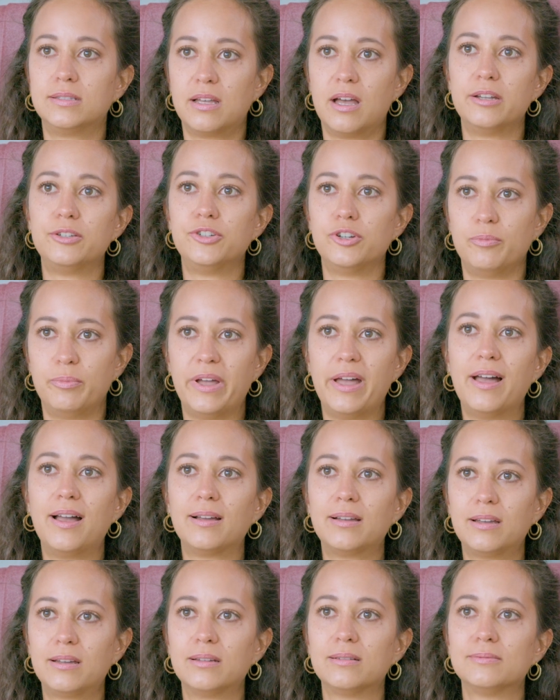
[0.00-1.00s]
got your
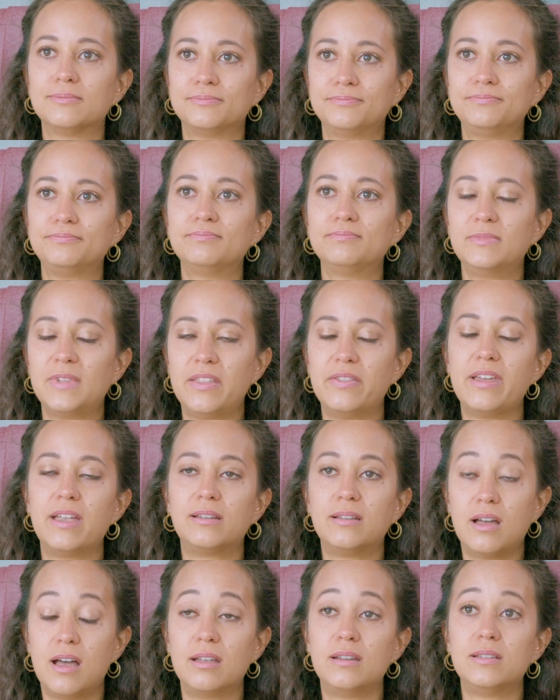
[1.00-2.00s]
back and
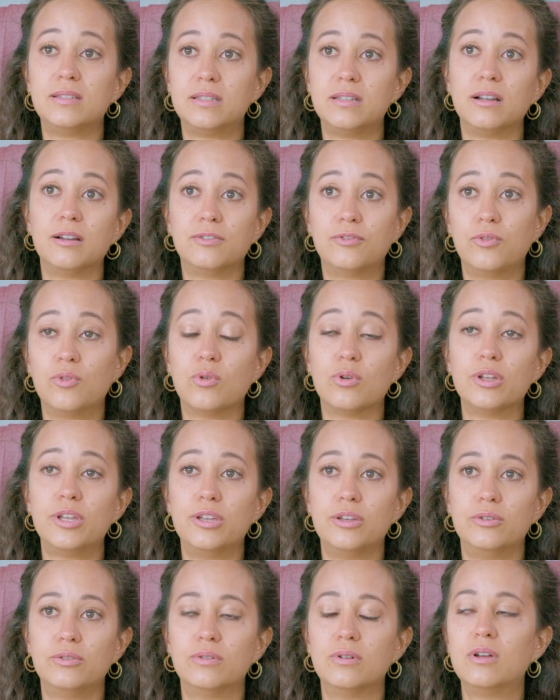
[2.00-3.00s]
that God is there for
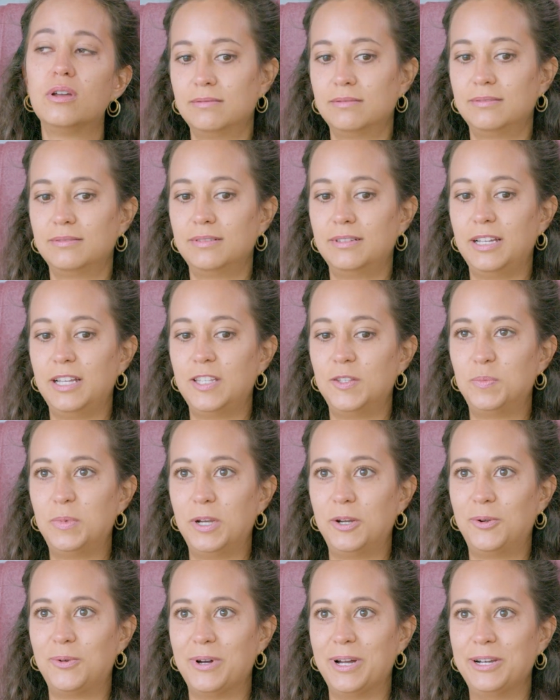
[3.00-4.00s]
you. It's
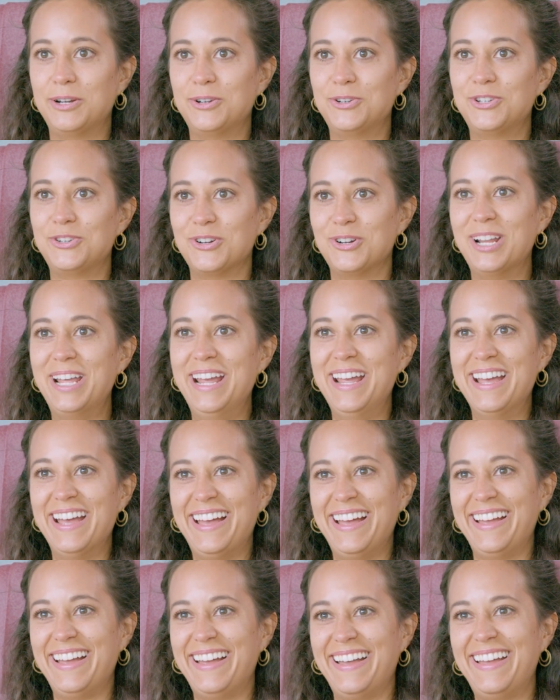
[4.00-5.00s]
been quite a journey.
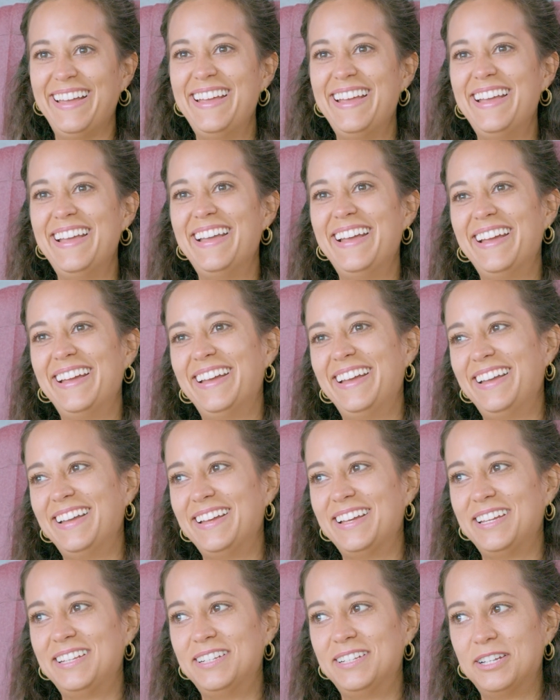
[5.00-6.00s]

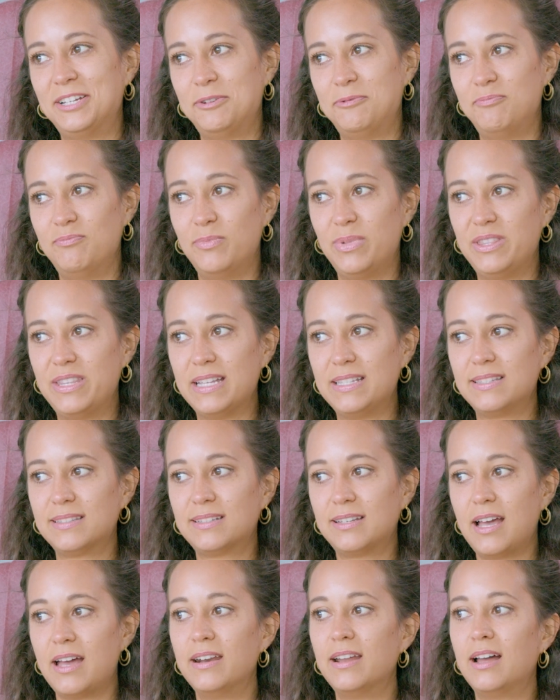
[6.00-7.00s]
And but that's
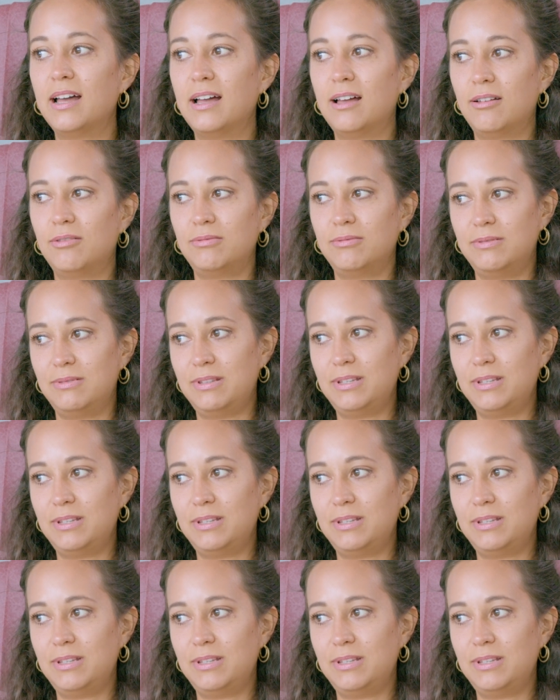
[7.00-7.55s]
kind of how